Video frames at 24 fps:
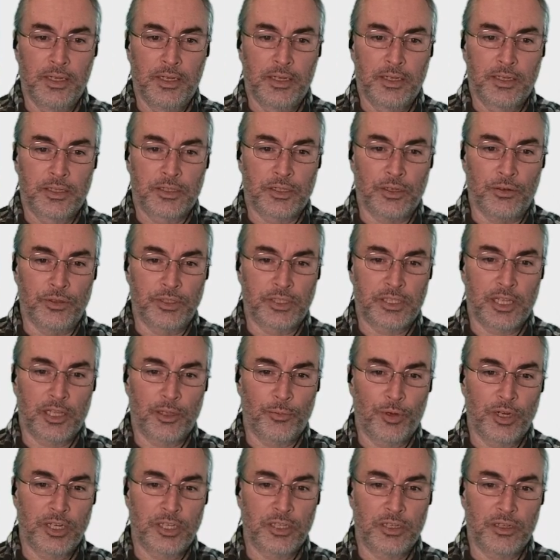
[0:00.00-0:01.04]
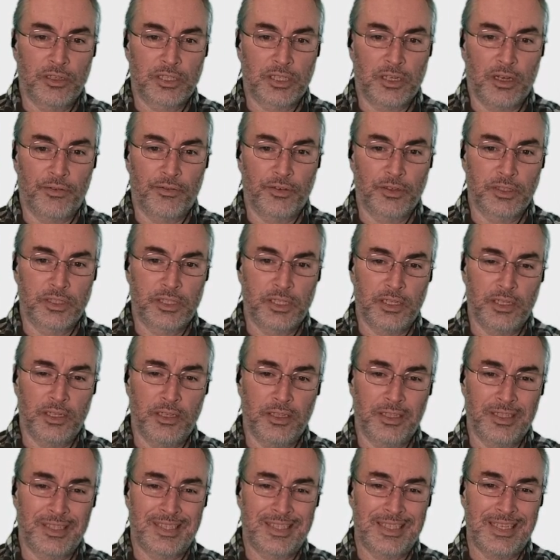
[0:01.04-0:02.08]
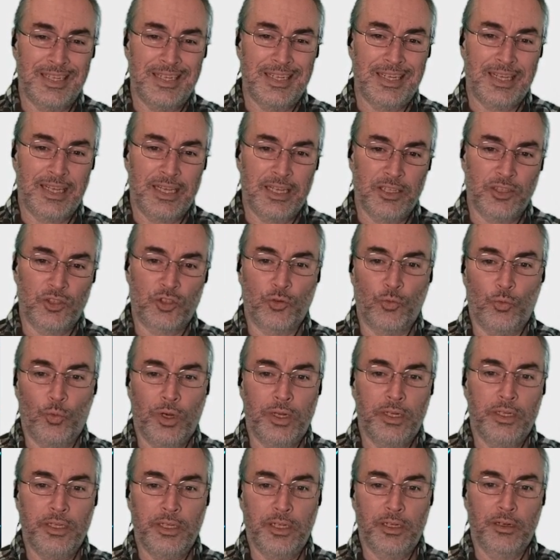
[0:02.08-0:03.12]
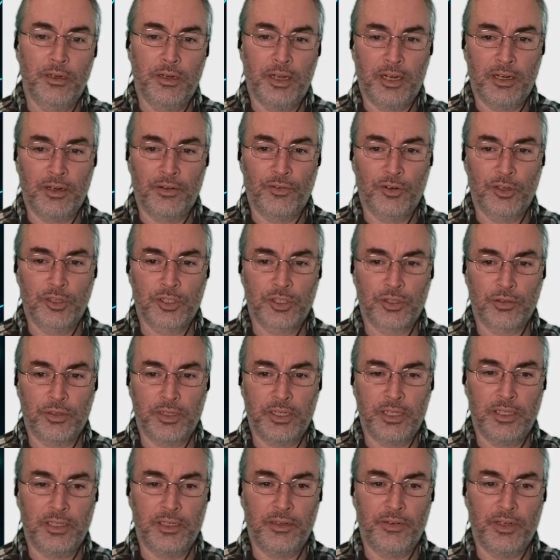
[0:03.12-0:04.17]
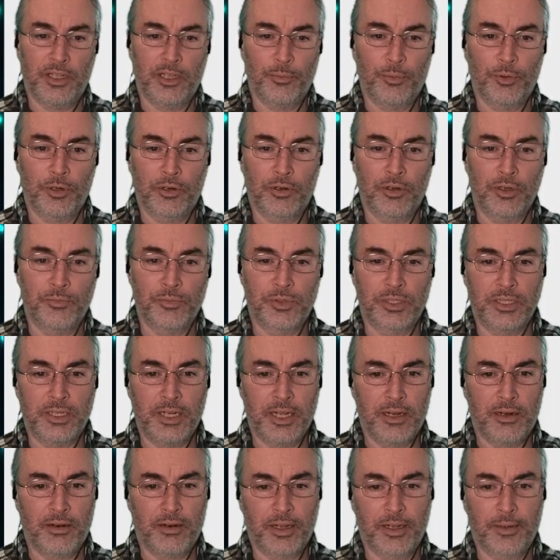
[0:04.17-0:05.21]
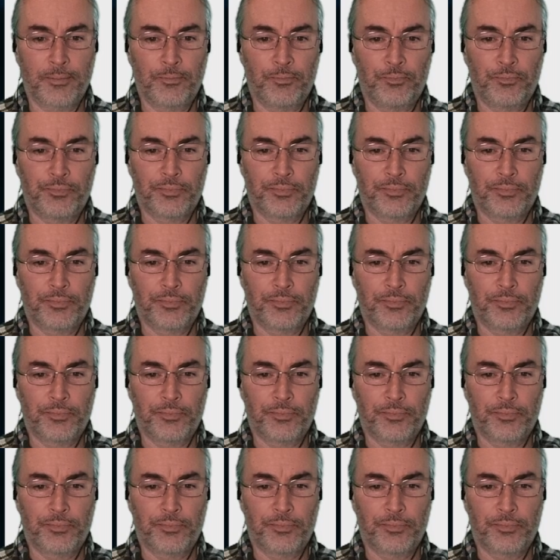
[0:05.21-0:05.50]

So in celebration of Sovereign Syndicate's 1-year anniversary, developer Crimson Herring,